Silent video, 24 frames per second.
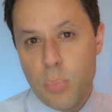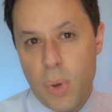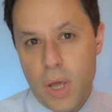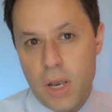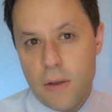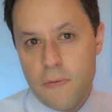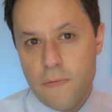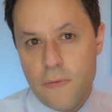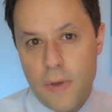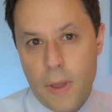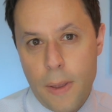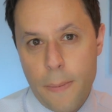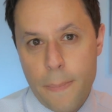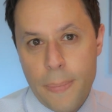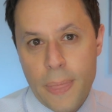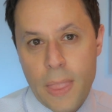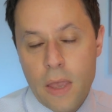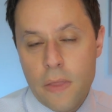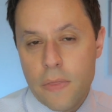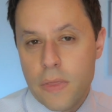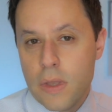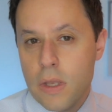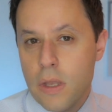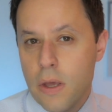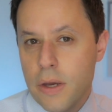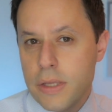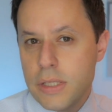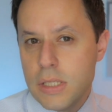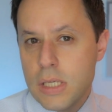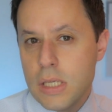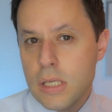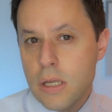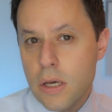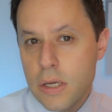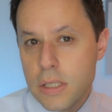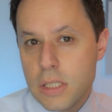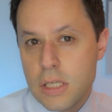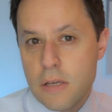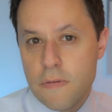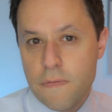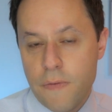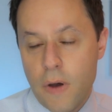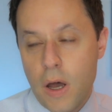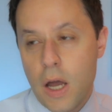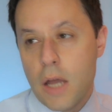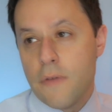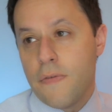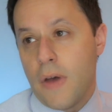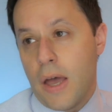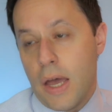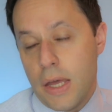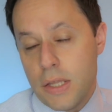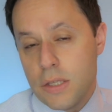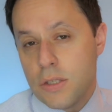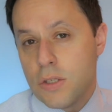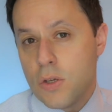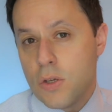benefit. The 1995 and